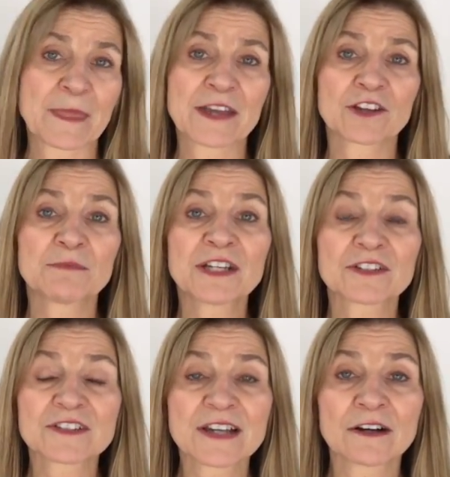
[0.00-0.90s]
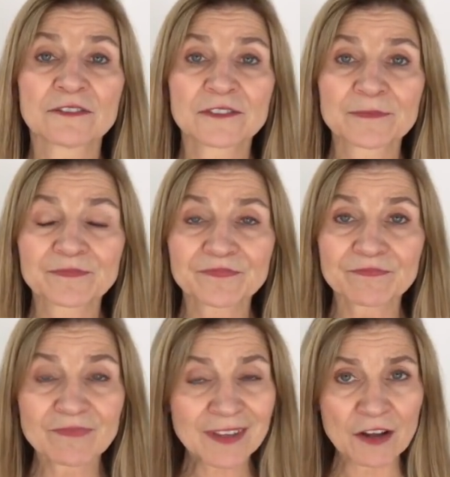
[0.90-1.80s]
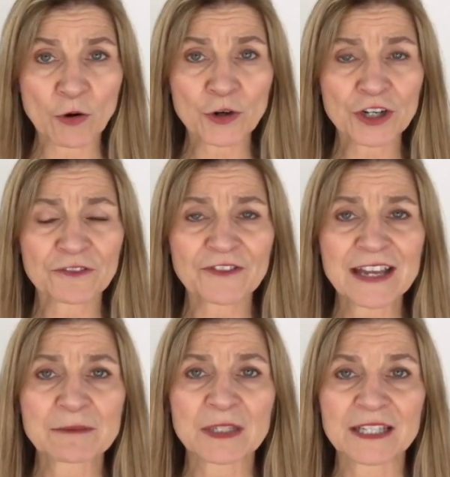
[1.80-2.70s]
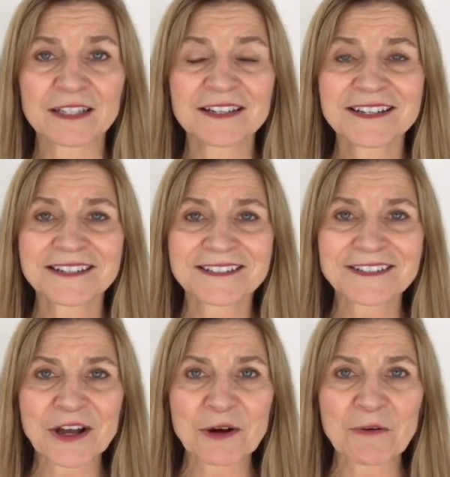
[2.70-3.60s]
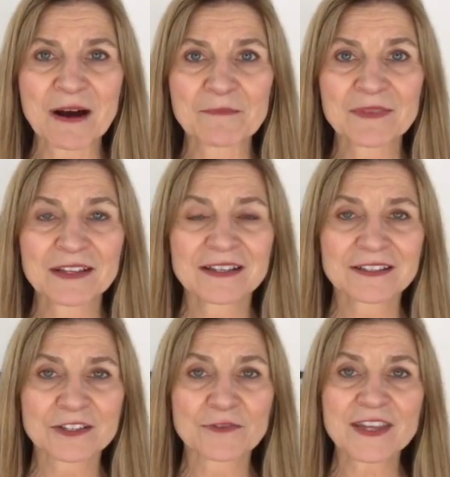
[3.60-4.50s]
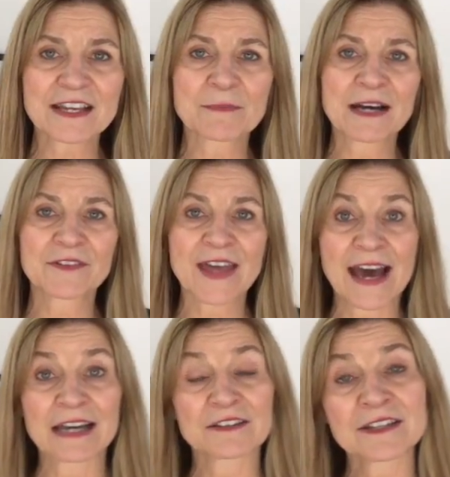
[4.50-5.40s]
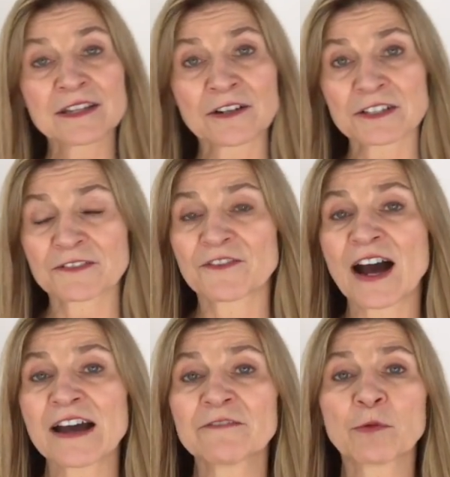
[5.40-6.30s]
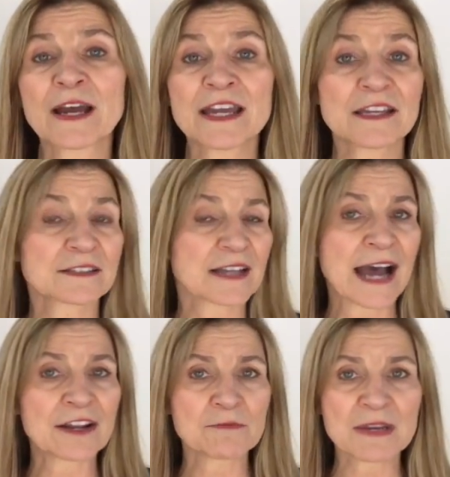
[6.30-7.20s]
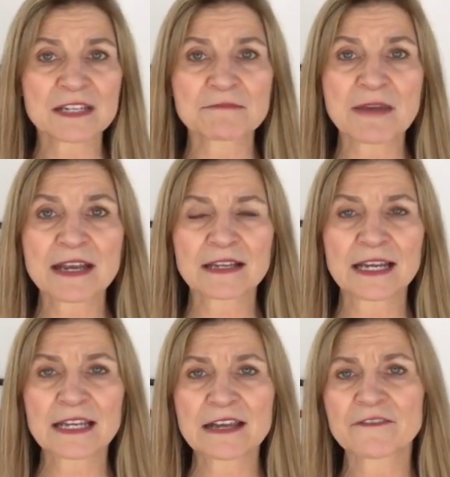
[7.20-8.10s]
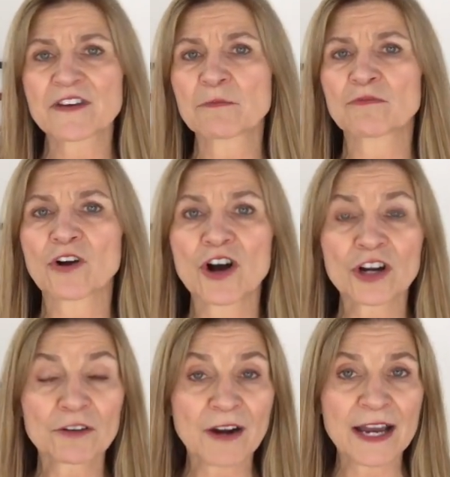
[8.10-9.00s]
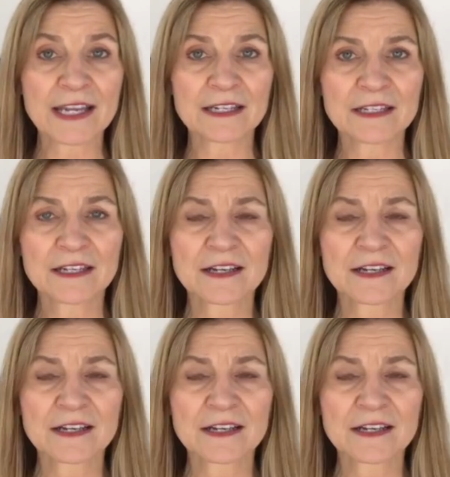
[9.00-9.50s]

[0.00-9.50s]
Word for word: it could be yourself or your family. So, um, so think about that. There's five ways. I don't mean to make any of them wrong or right.